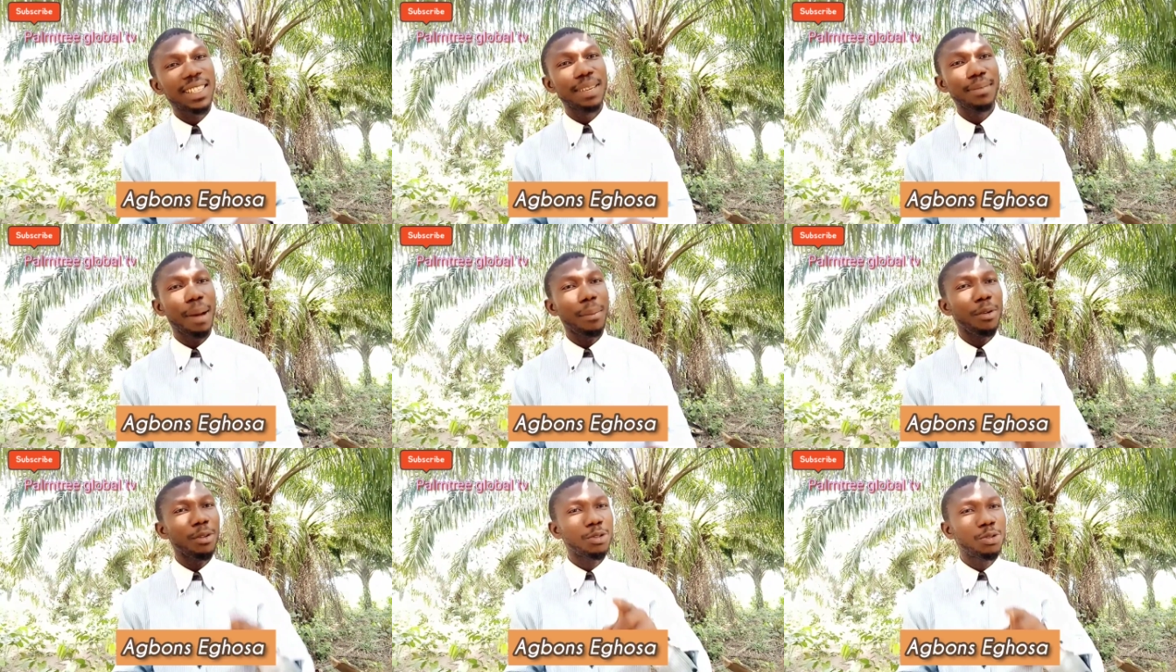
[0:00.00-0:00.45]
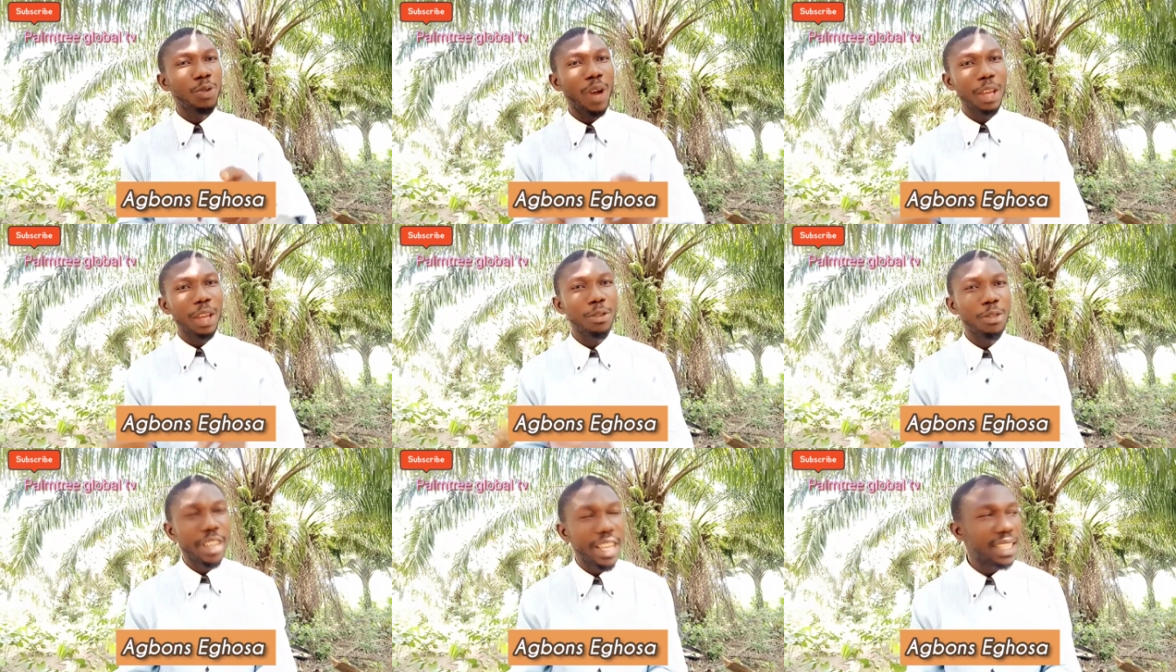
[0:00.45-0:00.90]
the funniest
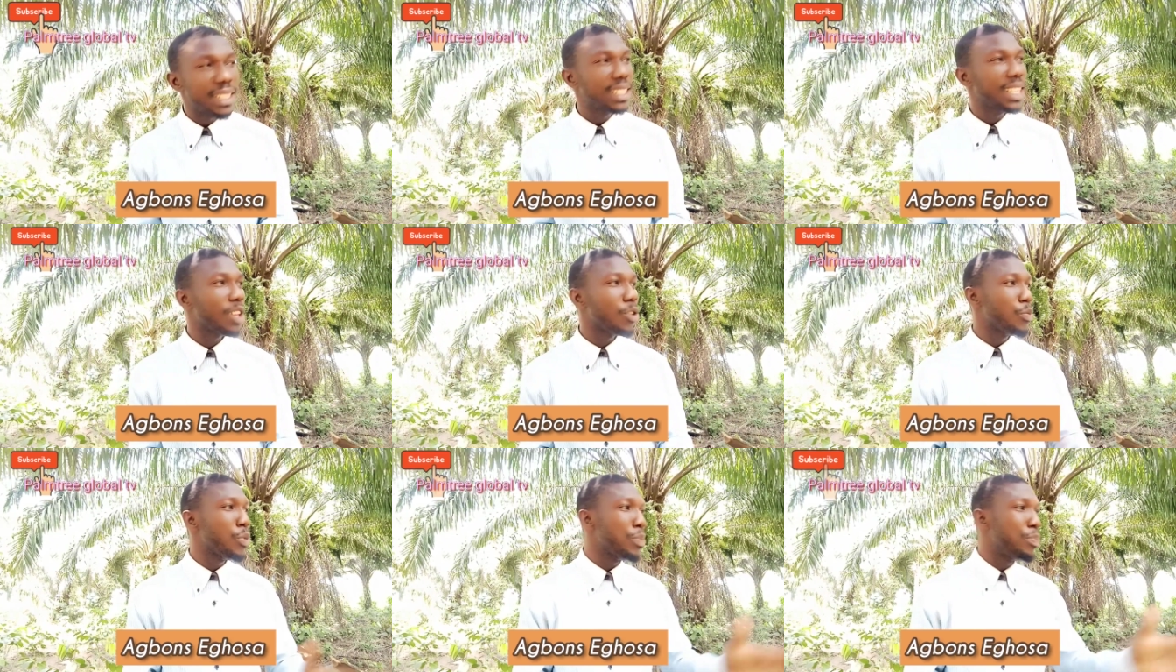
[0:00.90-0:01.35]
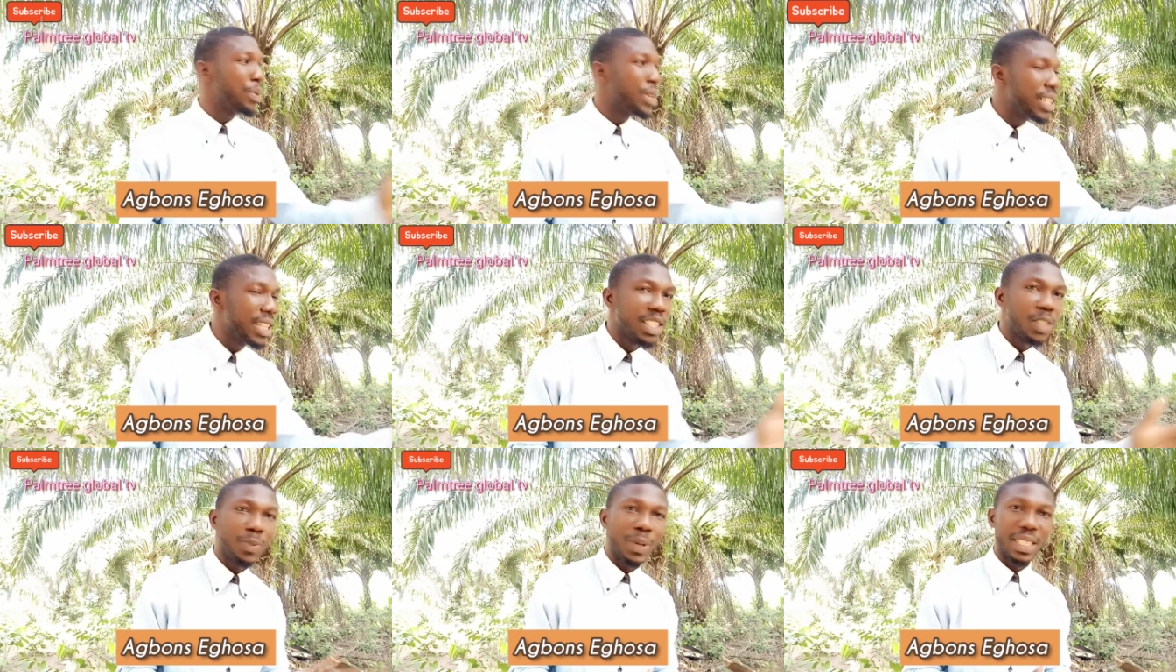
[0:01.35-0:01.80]
part of it all is
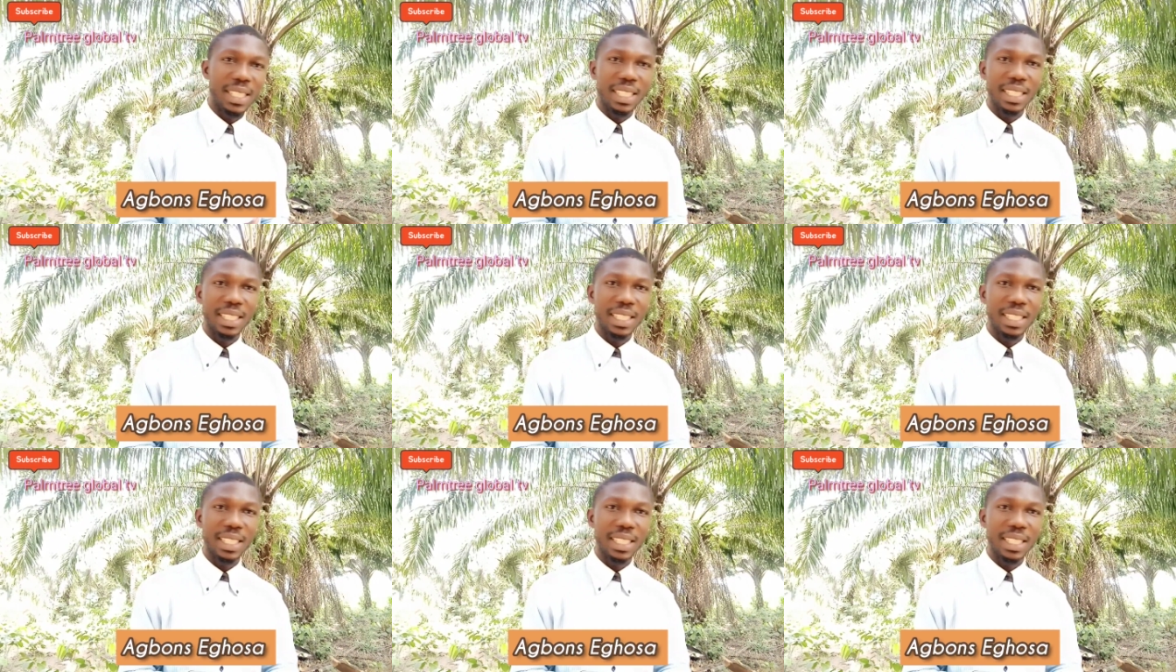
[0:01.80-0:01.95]
this.